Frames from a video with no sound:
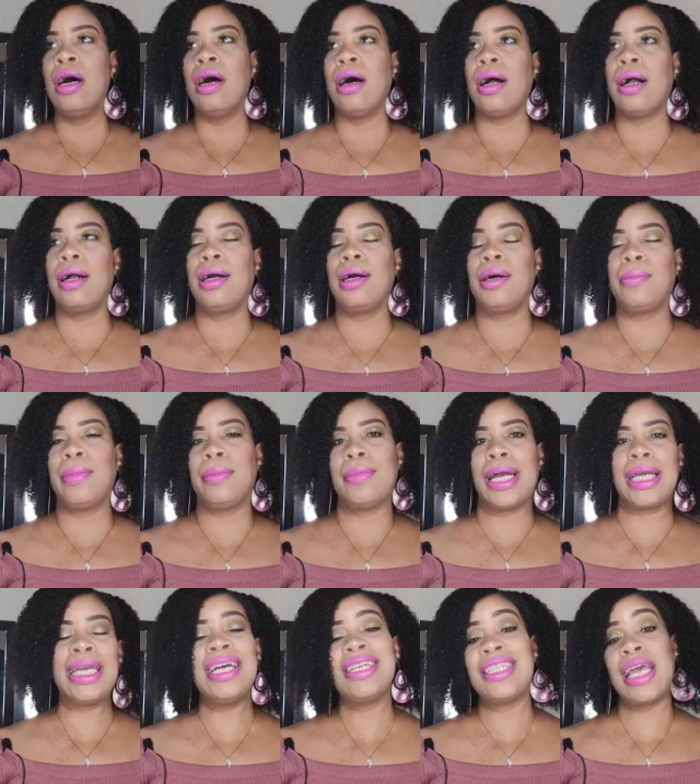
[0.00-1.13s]
Um, I
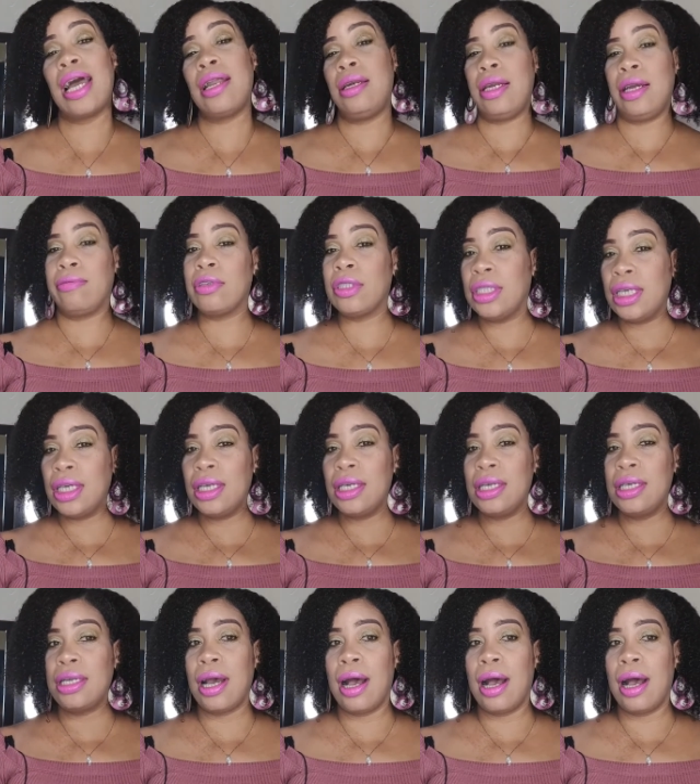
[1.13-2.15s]
can't say I never did.